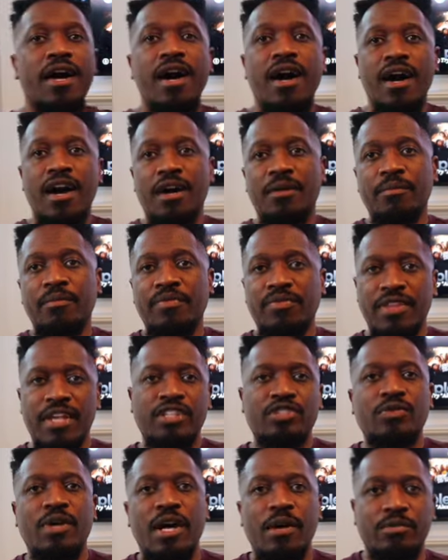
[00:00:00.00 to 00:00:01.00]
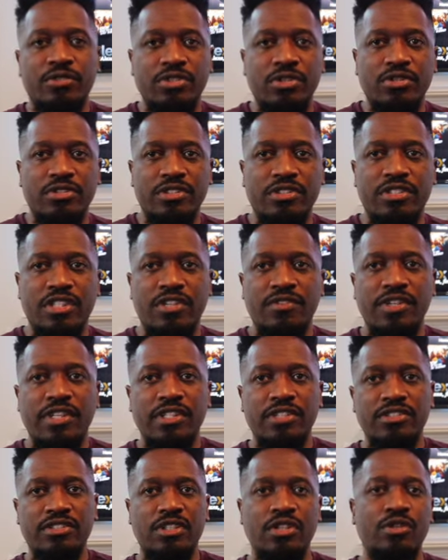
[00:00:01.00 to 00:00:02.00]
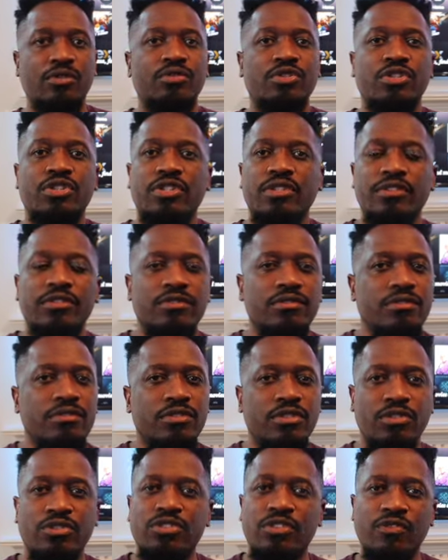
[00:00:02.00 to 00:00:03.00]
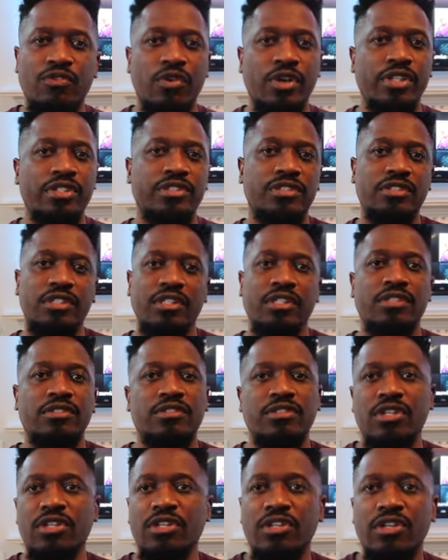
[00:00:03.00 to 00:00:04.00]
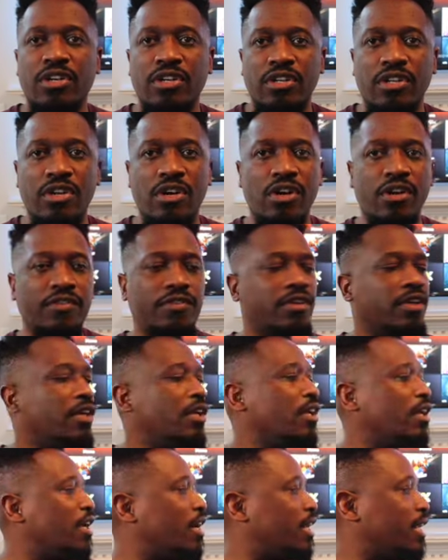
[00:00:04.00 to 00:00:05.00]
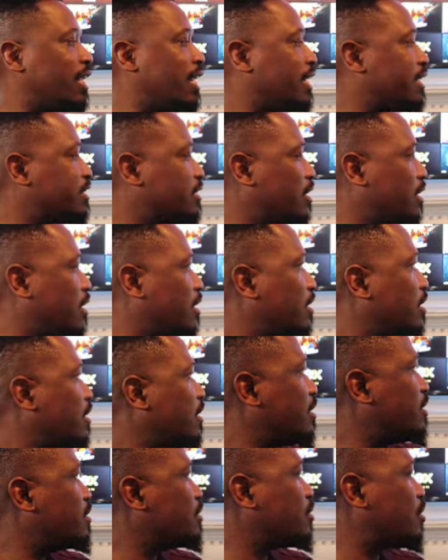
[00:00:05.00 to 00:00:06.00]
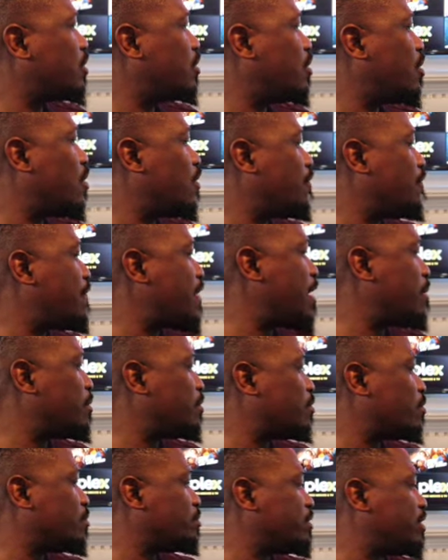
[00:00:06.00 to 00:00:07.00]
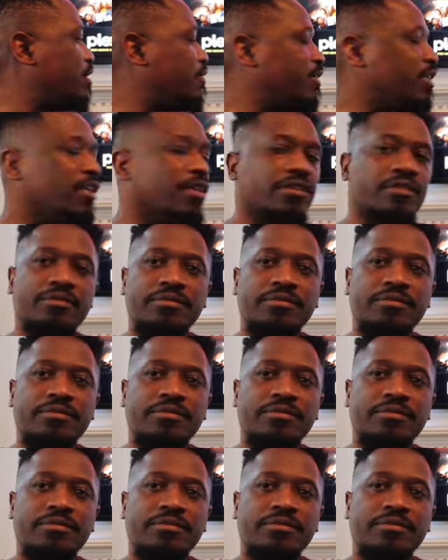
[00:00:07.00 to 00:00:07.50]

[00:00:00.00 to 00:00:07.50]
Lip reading: that's why I chose this TV, so you can use your voice to turn it on and off. Alexa, turn off family room TV.